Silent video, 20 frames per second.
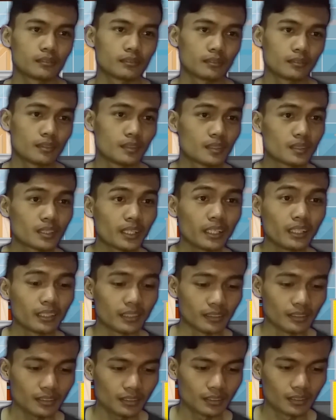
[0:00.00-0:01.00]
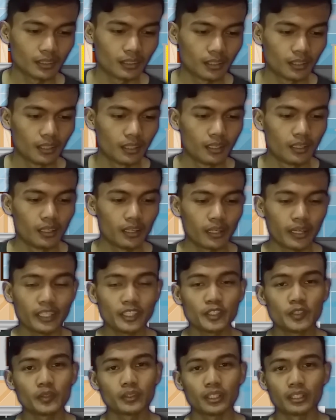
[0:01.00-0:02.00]
The second,
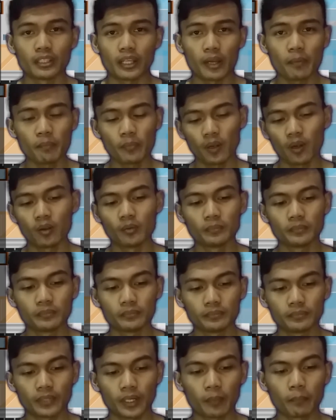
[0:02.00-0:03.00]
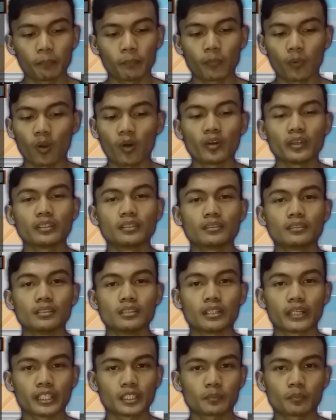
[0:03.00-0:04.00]
recruit and employ
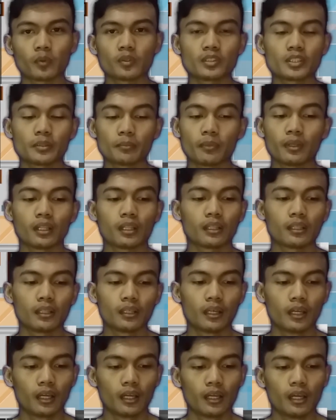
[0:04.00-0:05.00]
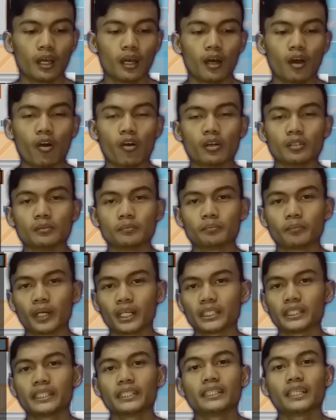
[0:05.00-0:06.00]
the responsible on
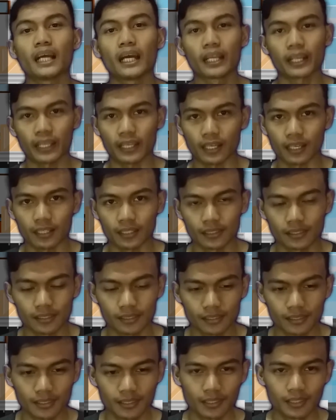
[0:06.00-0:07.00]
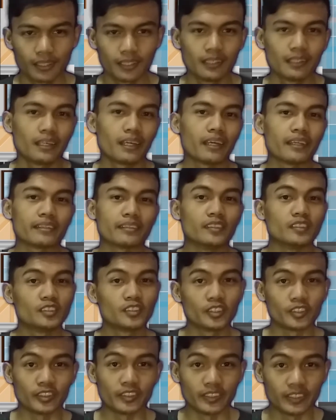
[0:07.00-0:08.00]
parking area. And the
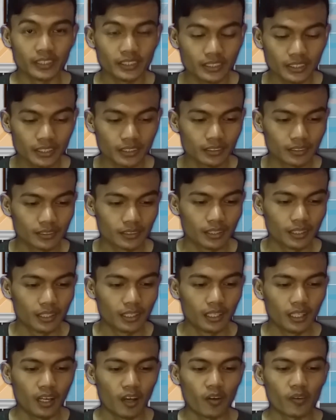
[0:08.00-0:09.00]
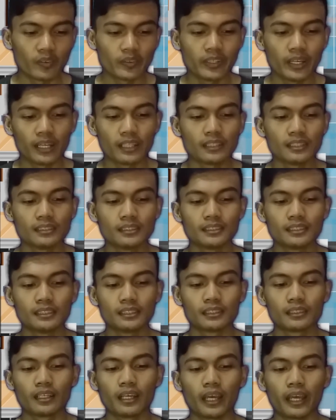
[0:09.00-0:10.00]
third, organize
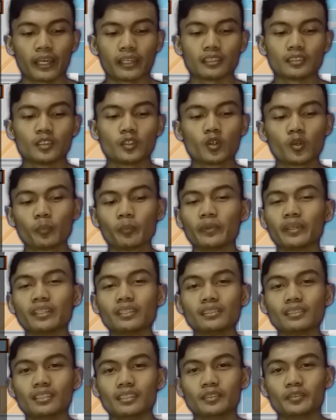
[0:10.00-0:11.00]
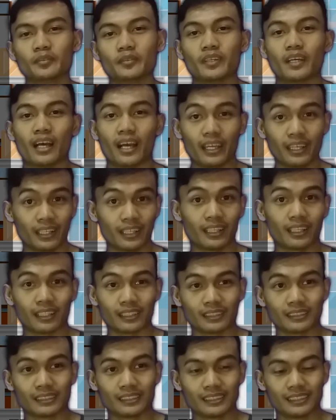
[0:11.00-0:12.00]
and grouping the vehicle.
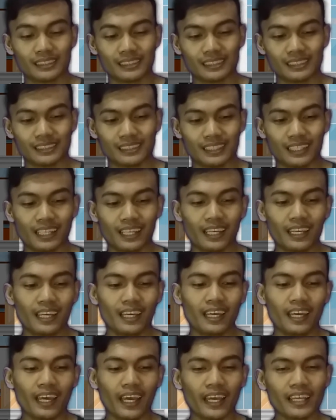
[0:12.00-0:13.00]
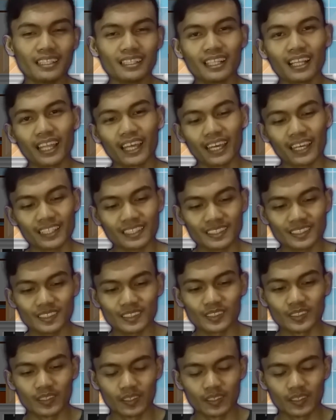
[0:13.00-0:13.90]
And the last